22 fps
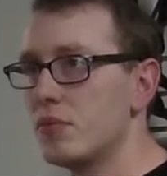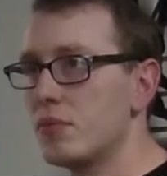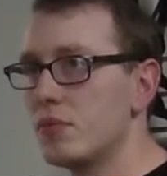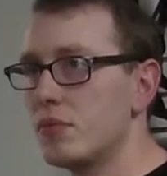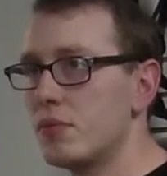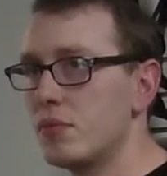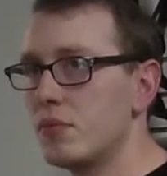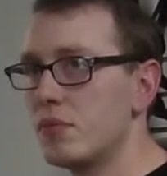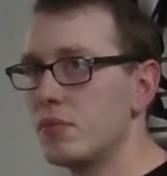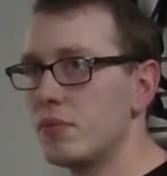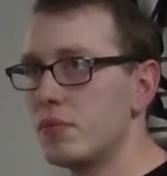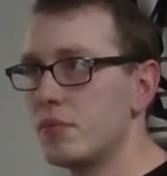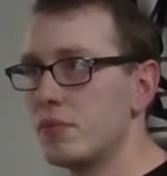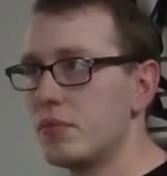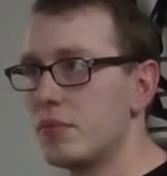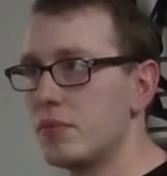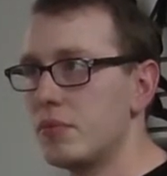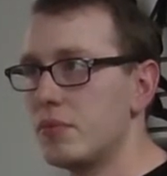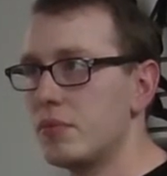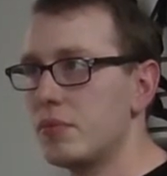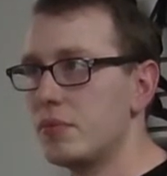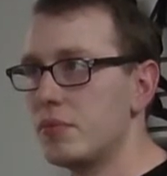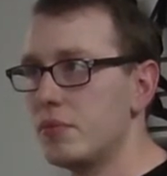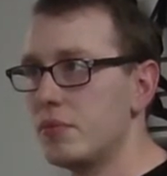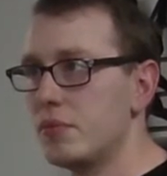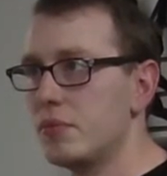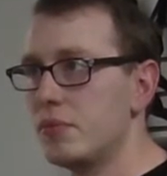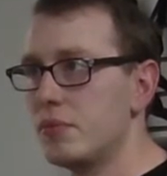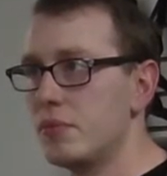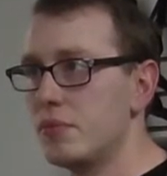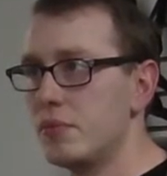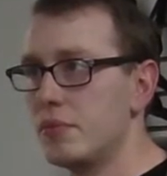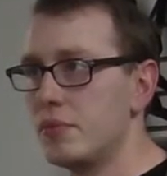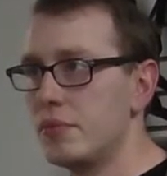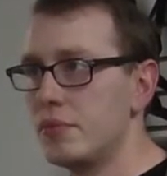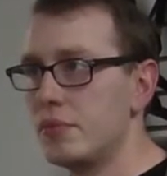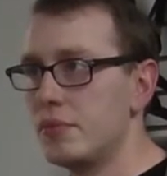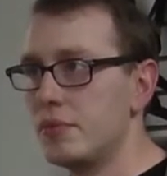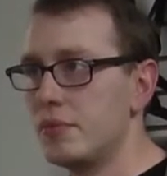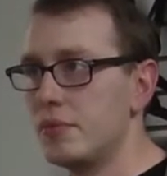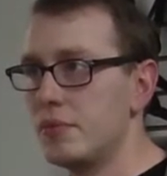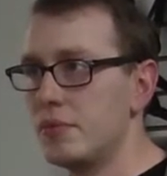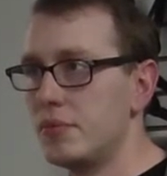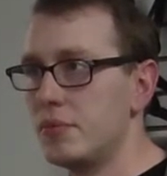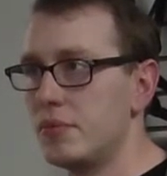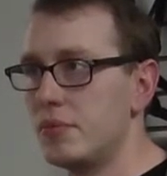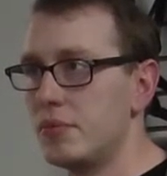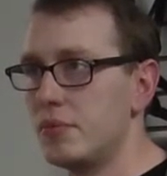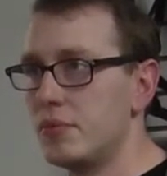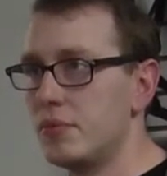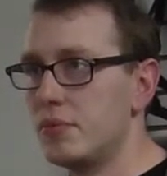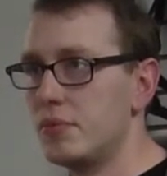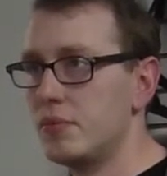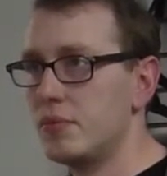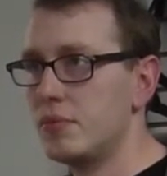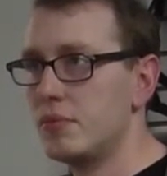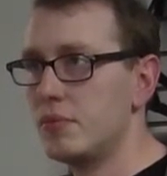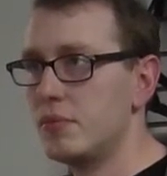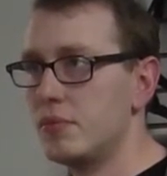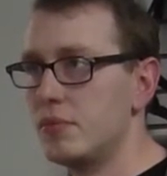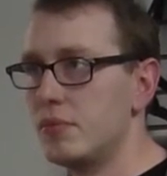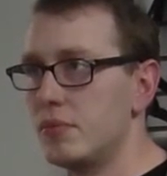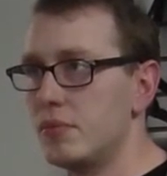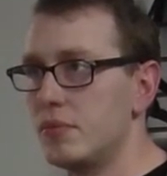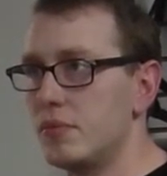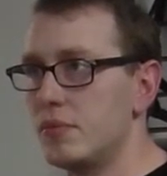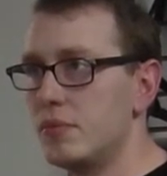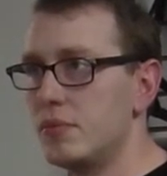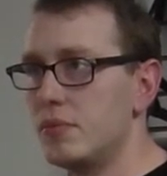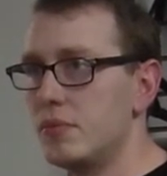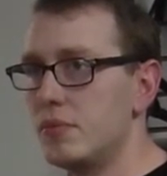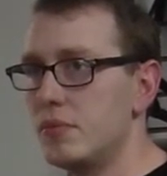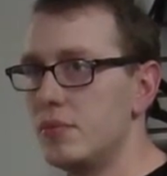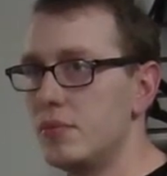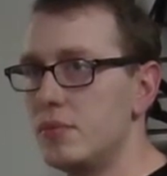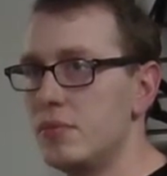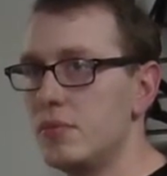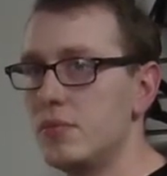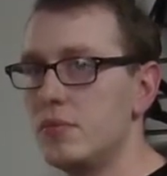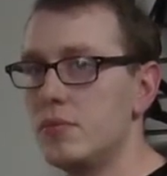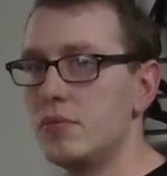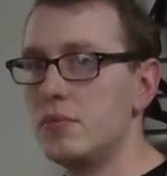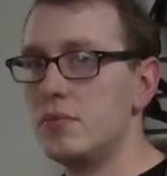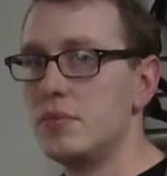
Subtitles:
No words are spoken by the person on screen.